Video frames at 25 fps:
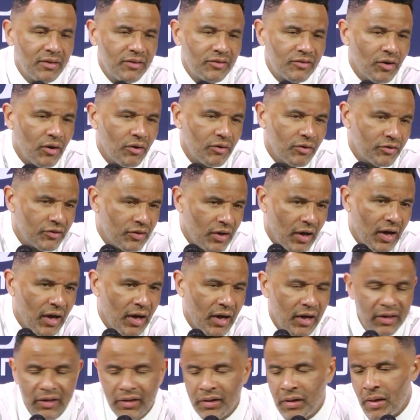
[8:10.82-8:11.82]
turn the
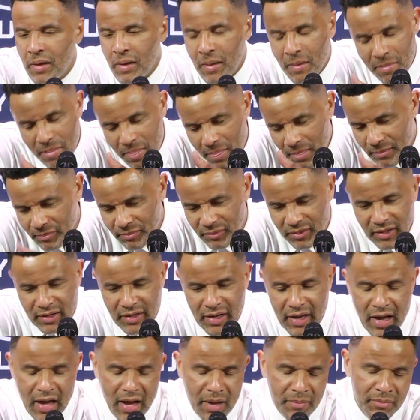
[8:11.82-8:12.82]
tide.
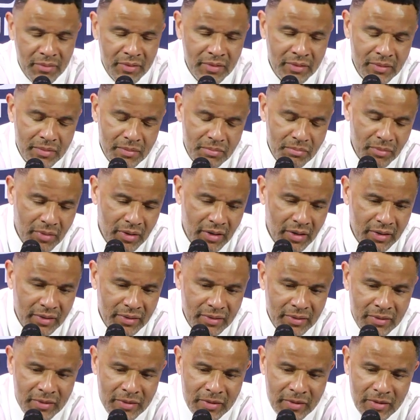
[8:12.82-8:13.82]
Didn't happen. But,
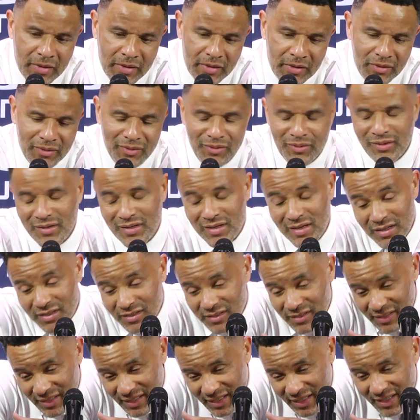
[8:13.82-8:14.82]
you know,
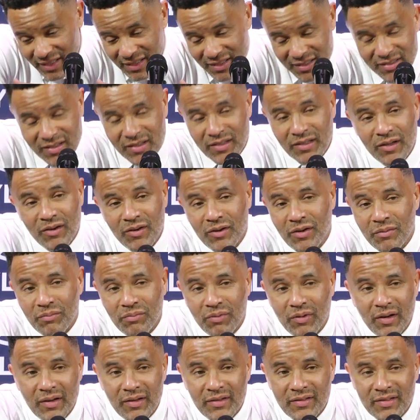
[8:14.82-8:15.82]
it's a learning
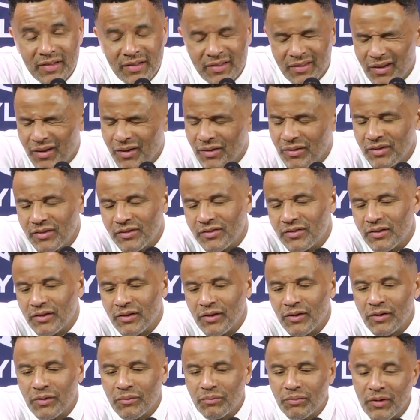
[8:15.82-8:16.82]
process. All this is a
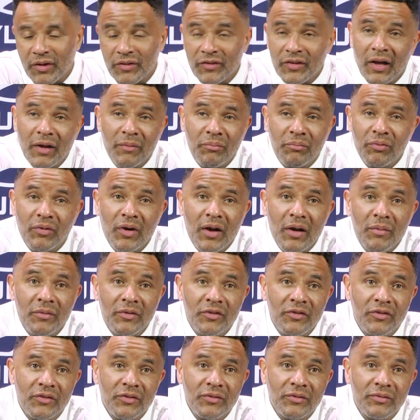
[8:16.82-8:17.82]
learning process. I
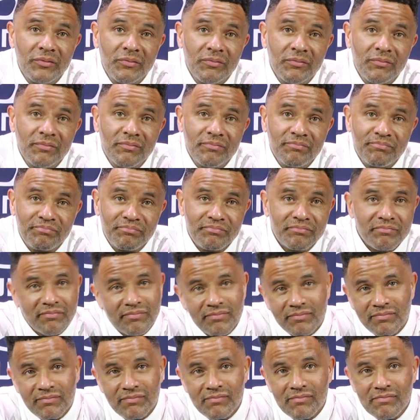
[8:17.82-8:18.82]
promise you.
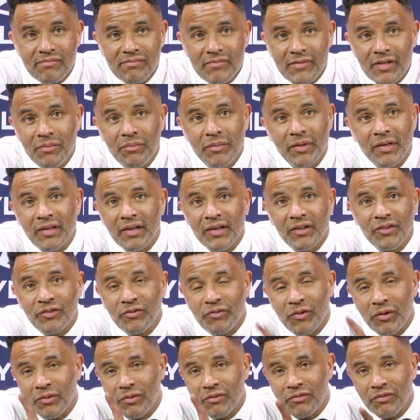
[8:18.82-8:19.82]
Because
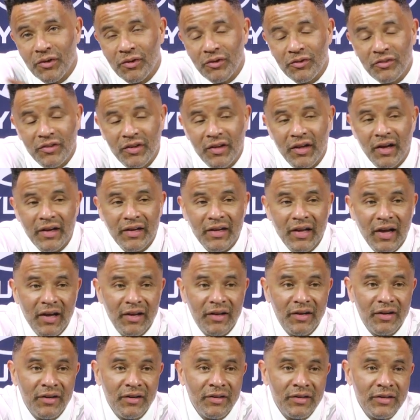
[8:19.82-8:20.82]
from the first day I
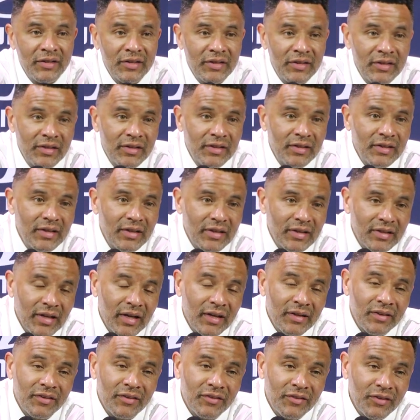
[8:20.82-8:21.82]
got here,
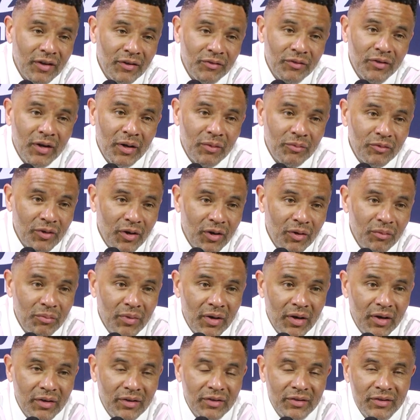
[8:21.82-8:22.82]
like the stuff that I'm talking
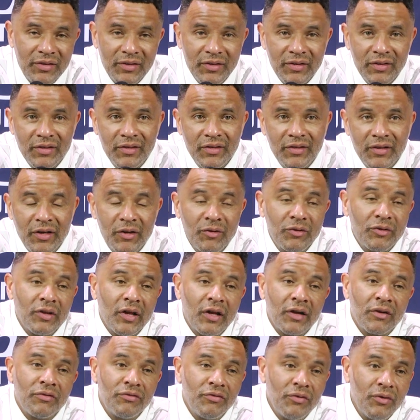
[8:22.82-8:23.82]
about, it was
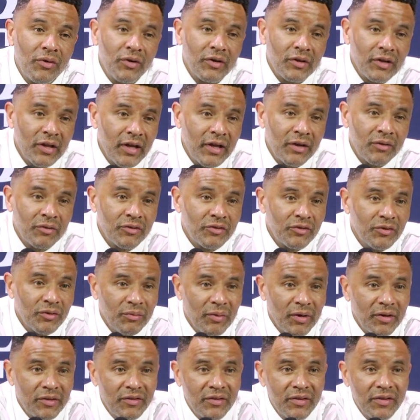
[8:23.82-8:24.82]
like a foreign language to
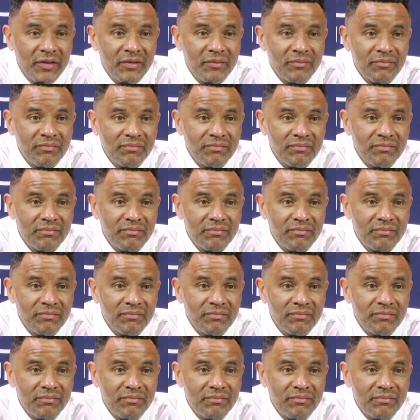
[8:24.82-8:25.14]
my team.